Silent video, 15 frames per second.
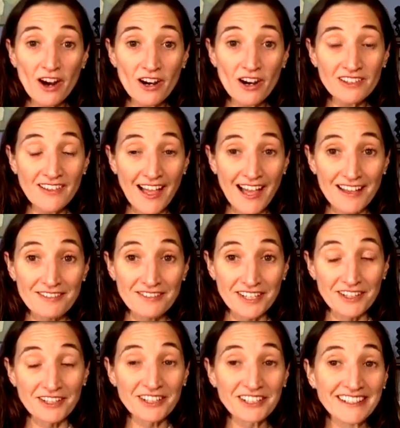are live
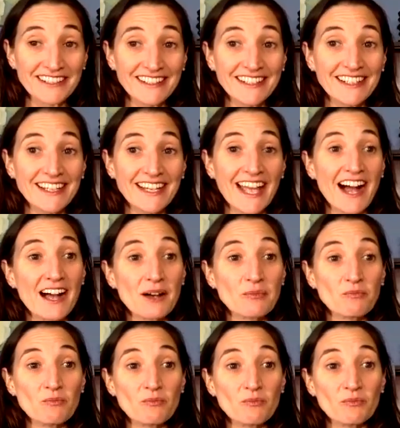here,
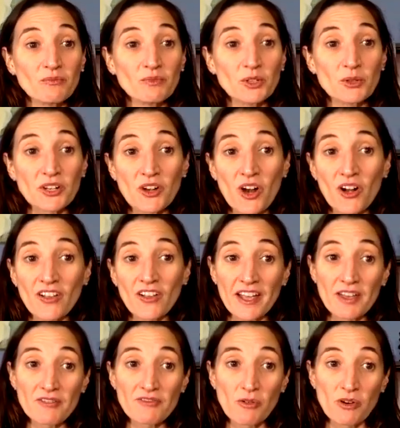um, you can call
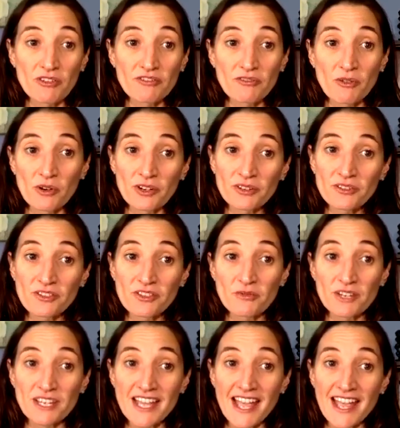eight four four,
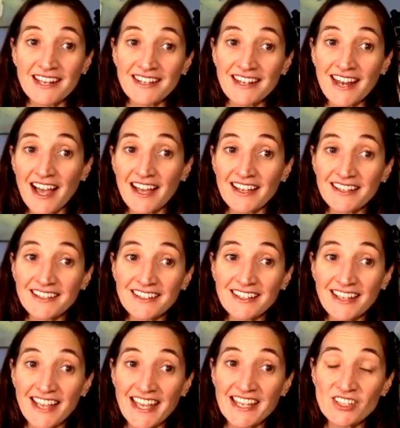three eight nine,
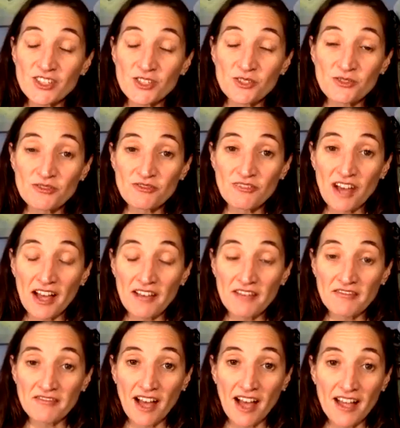eight two five
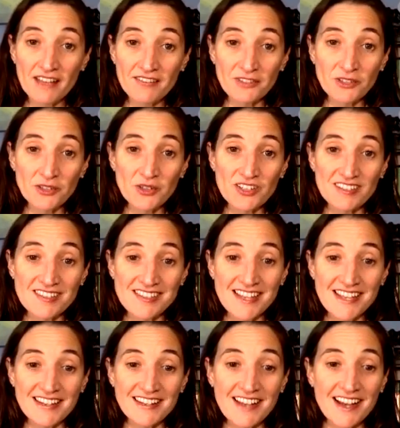five, or you can
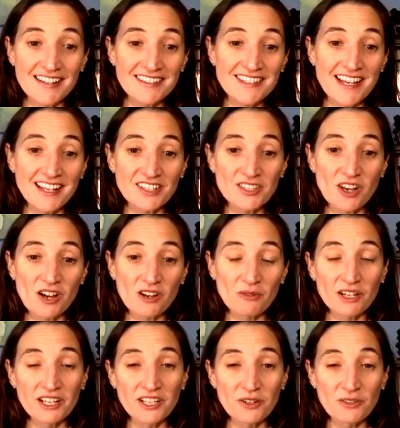send Contact Talk
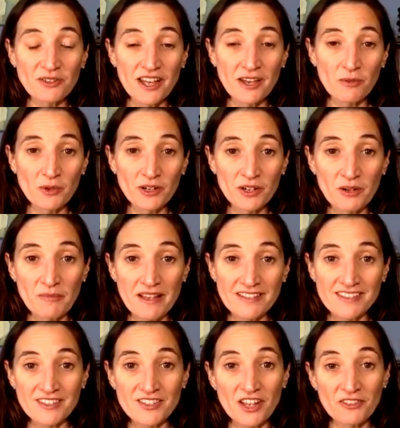Radio Network a
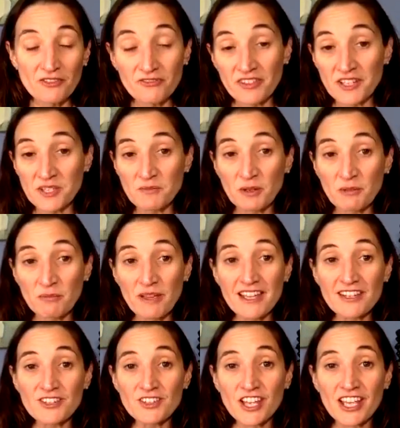message on their Facebook
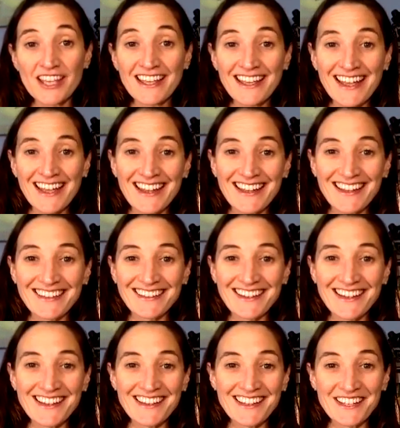page, and
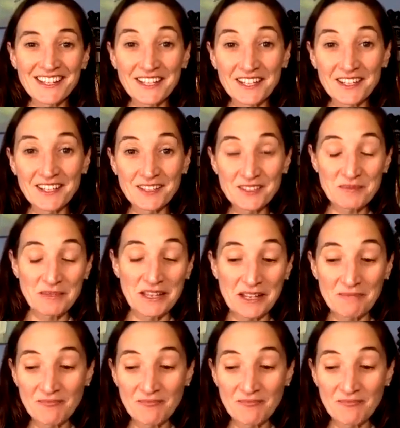uh, they can get it to me.